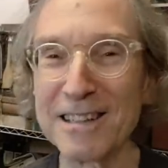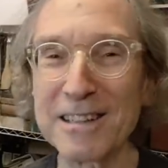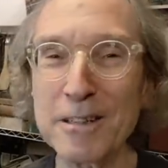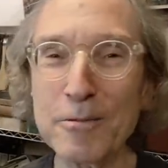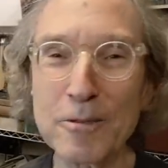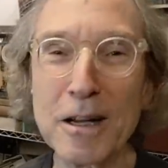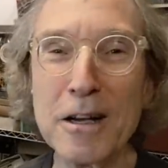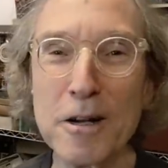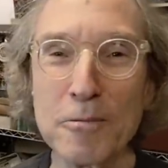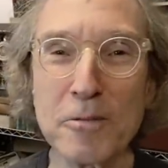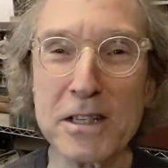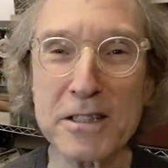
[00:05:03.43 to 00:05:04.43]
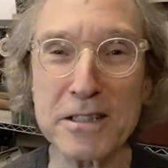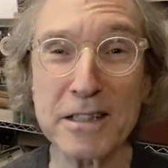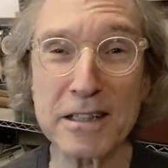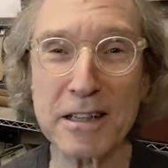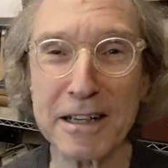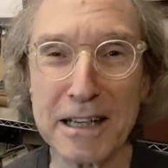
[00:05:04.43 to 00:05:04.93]
the reason
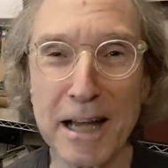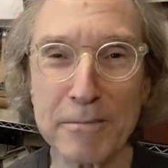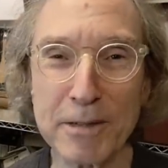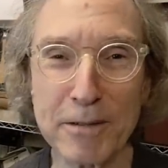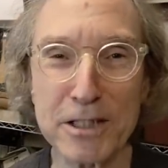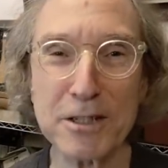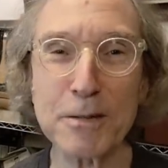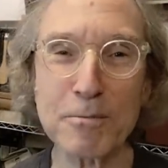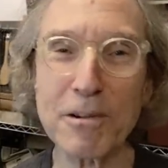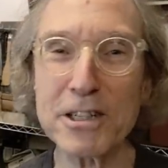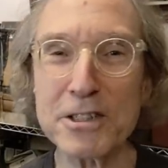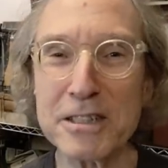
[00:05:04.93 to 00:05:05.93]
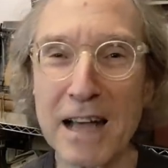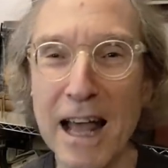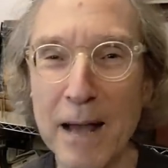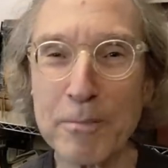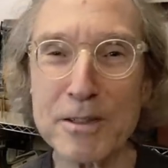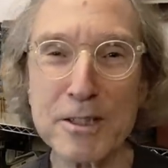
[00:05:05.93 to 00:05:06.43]
that dynamic range compression
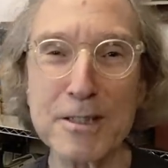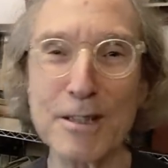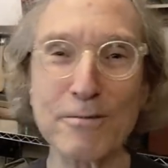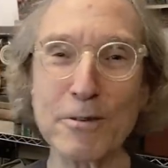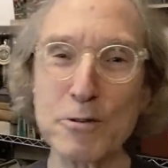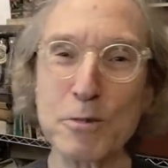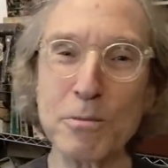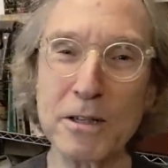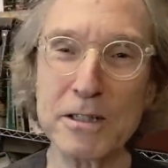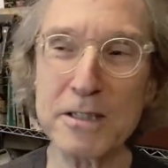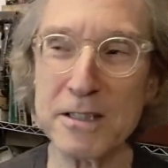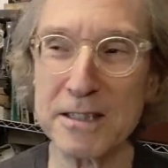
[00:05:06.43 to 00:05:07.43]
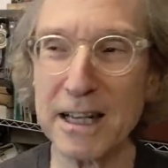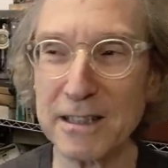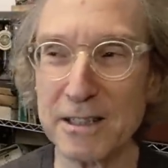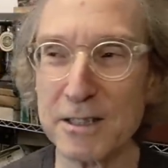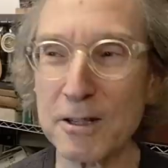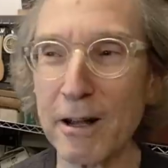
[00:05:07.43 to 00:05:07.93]
happens in the first place, is that
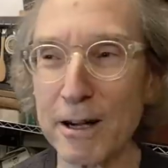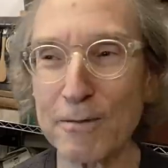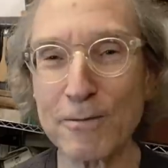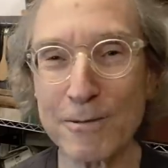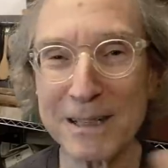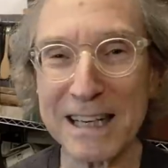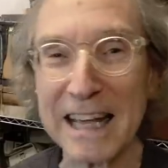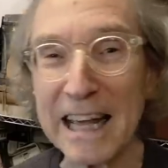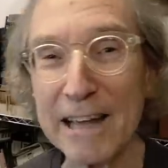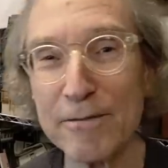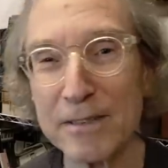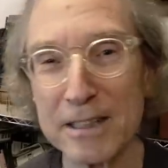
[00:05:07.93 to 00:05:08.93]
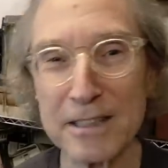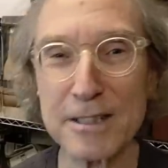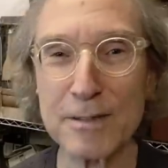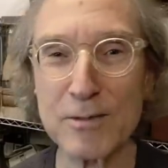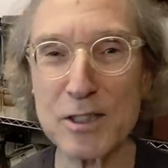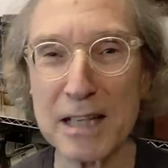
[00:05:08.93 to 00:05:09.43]
desire for an evenness
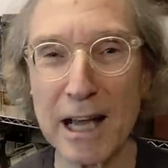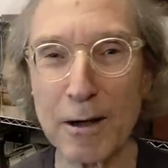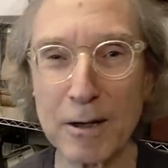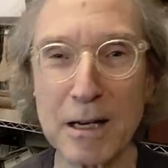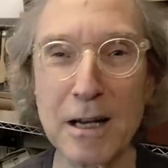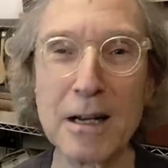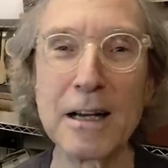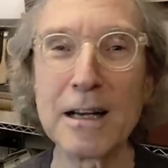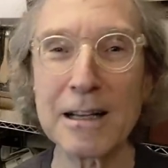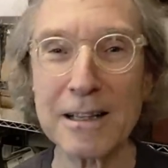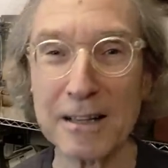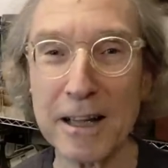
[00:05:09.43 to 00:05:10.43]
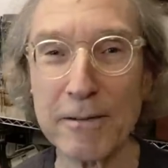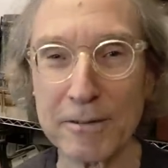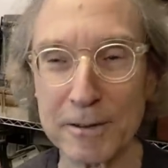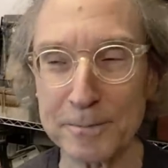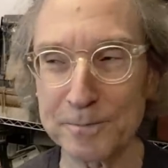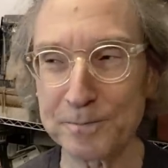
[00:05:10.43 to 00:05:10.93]
of sound
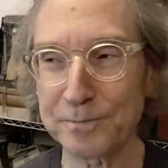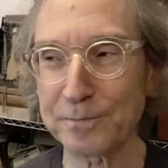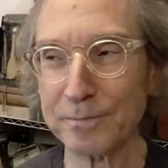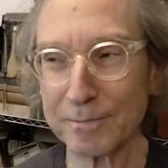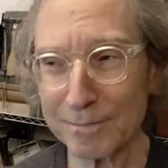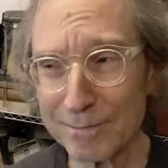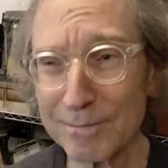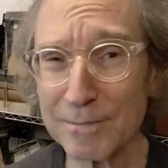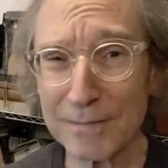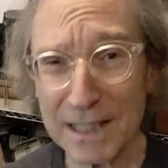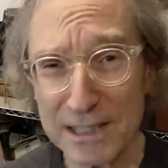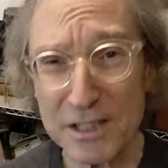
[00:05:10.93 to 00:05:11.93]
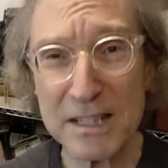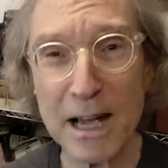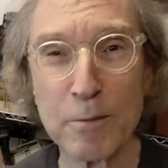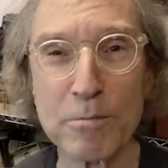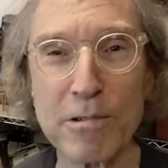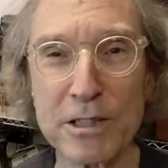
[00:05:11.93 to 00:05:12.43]
level,
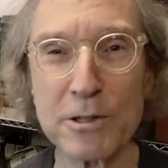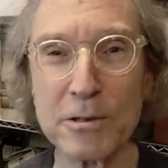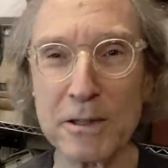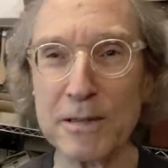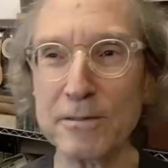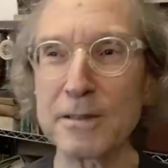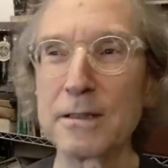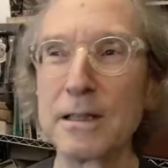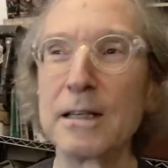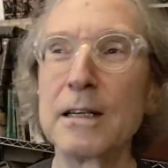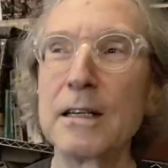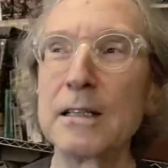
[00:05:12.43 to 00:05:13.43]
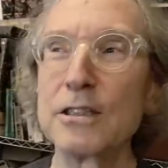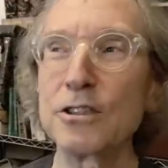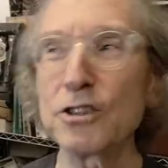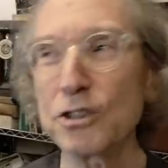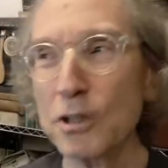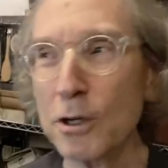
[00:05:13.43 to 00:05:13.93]
sound pressure level.
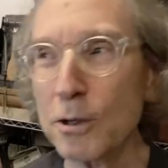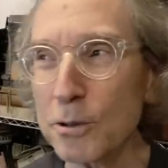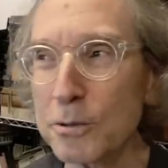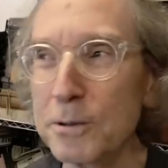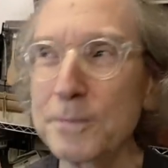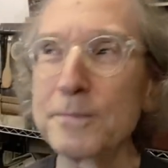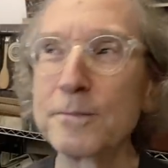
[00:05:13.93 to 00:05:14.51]
So,